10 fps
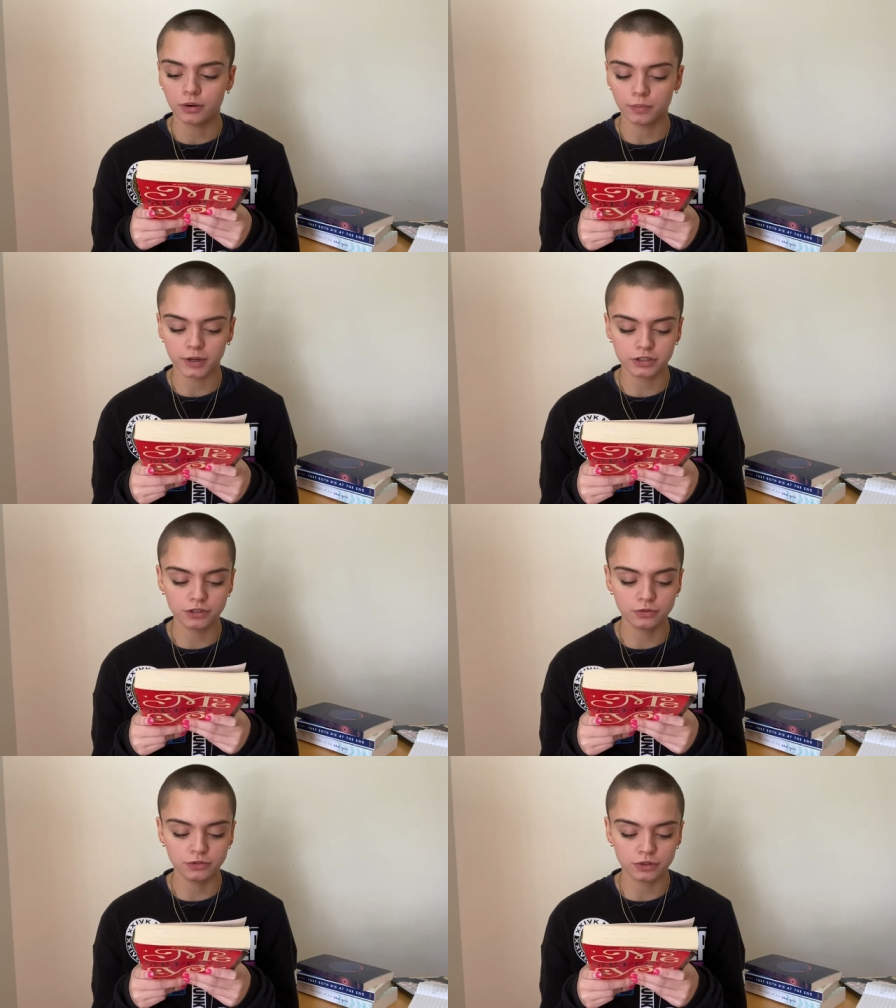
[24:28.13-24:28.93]
what do
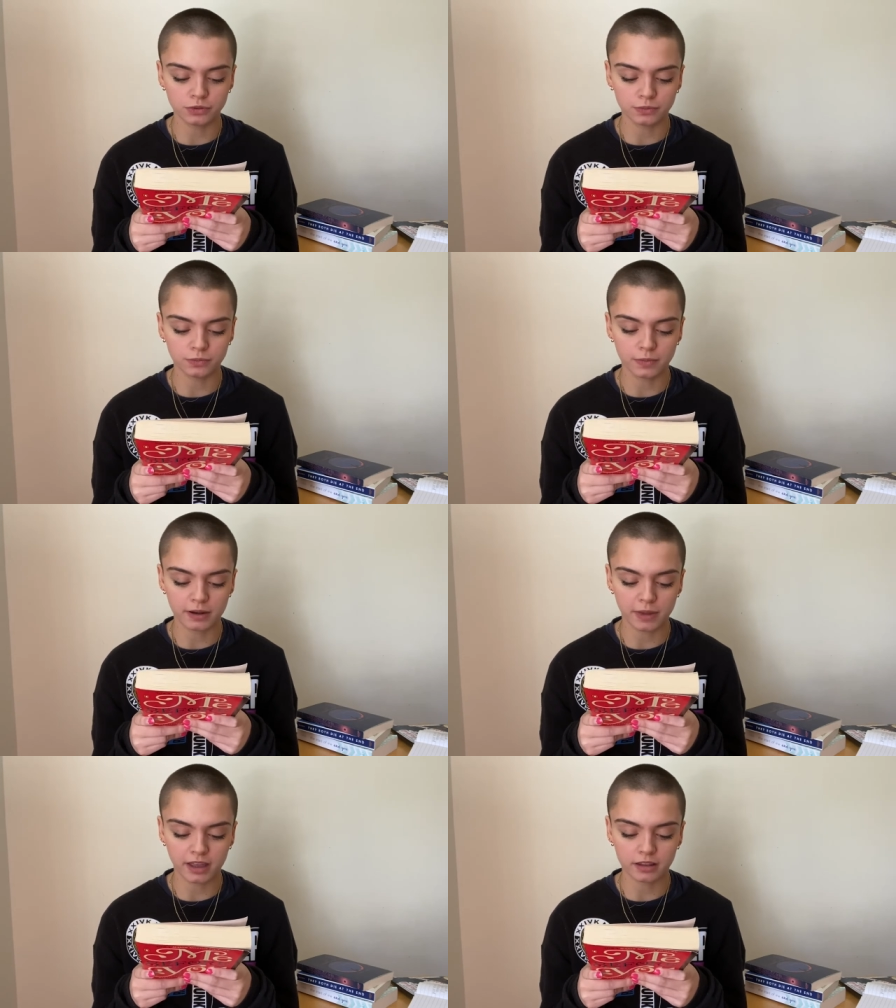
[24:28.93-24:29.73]
you do
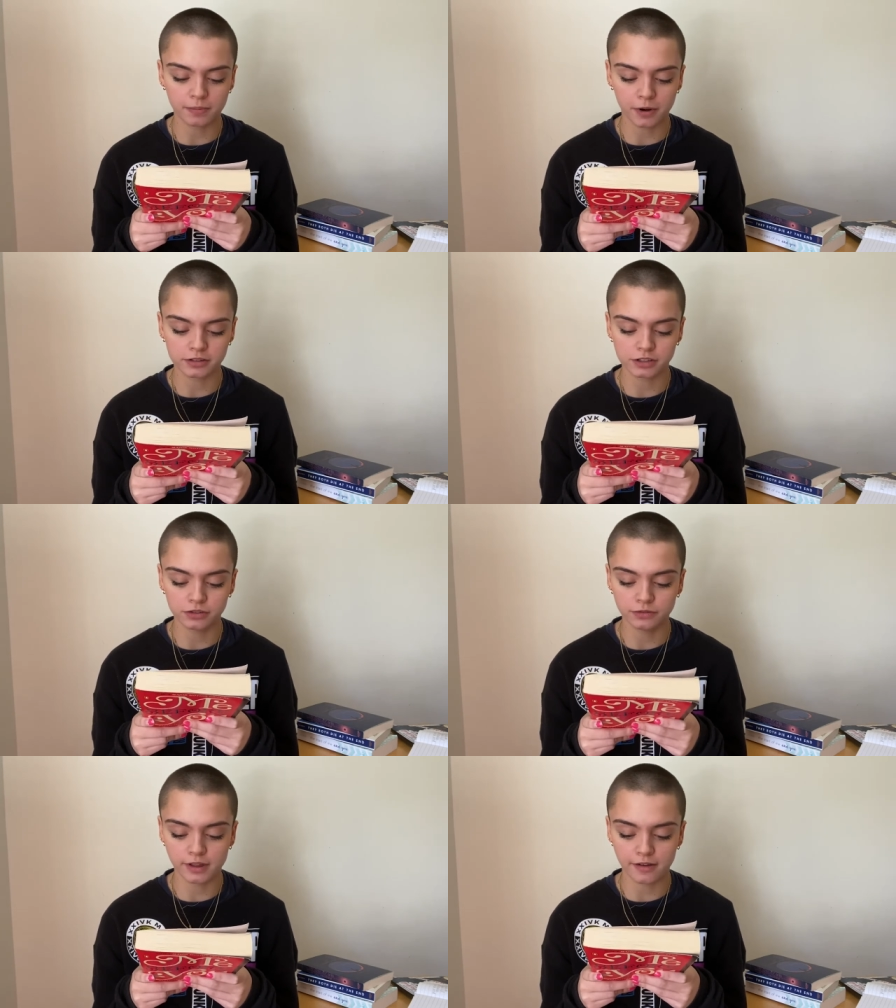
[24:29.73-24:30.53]
when making the person
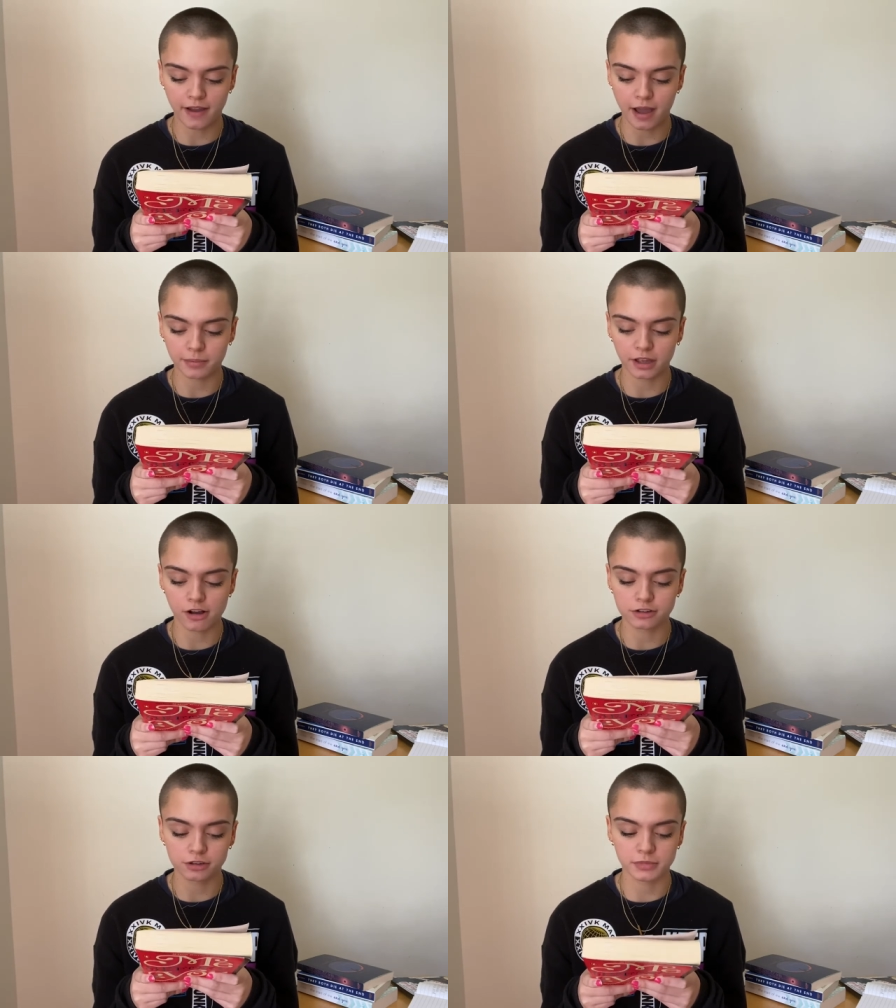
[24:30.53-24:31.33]
you love happy
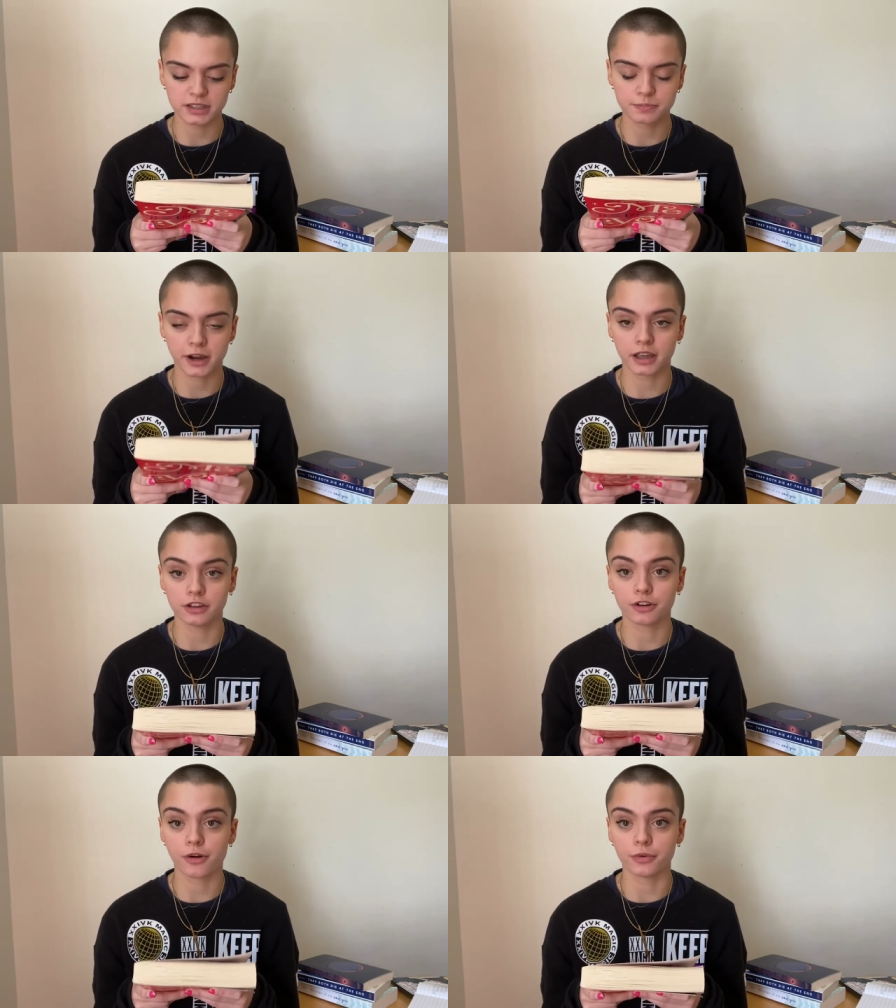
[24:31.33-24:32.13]
also means breaking
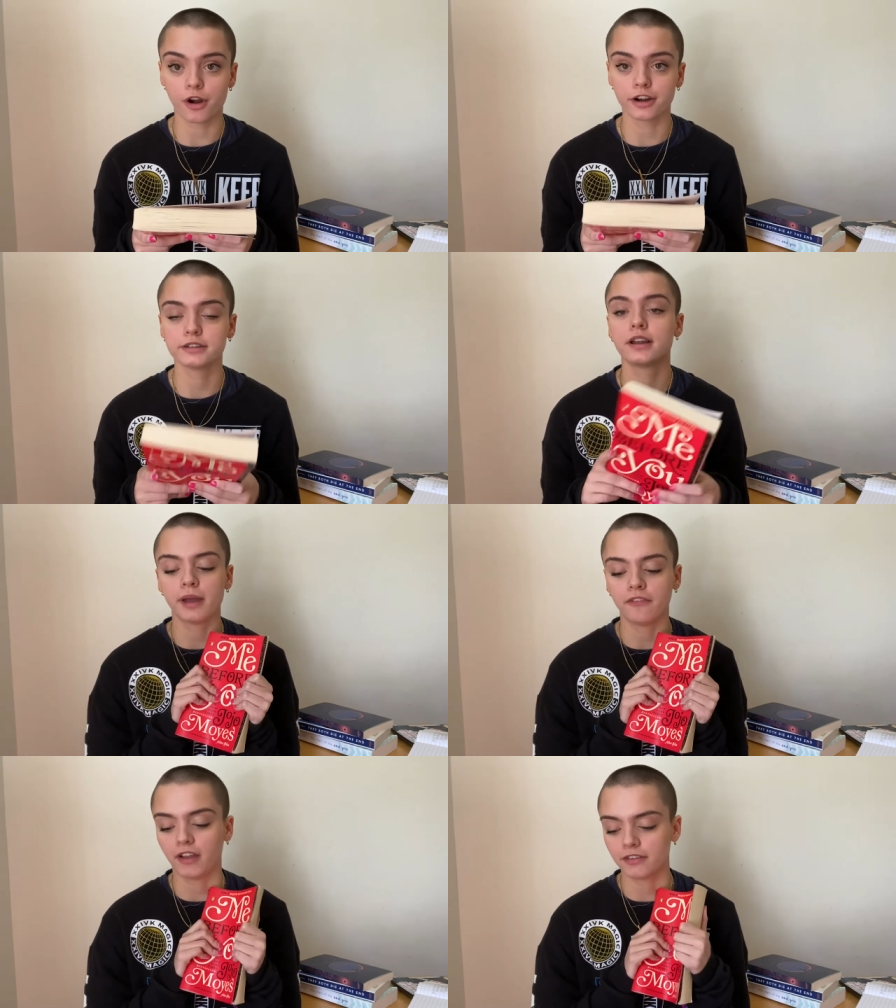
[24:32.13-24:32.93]
your own heart?
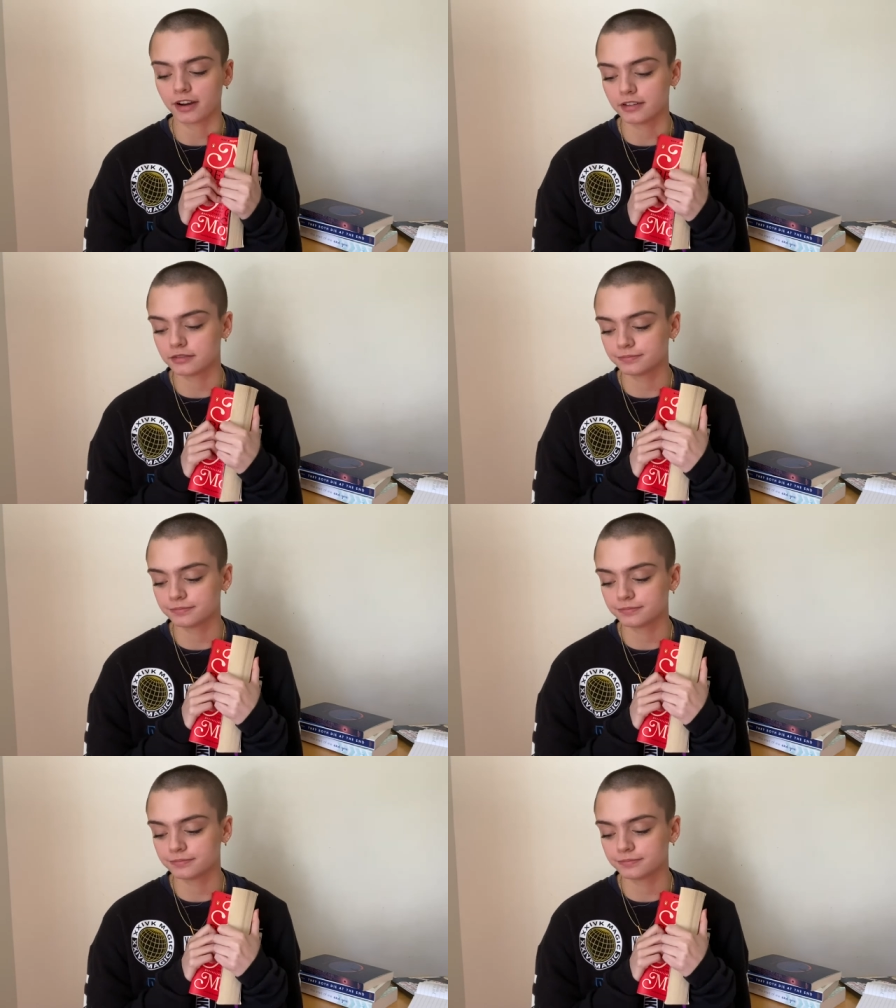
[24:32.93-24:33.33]
My favorite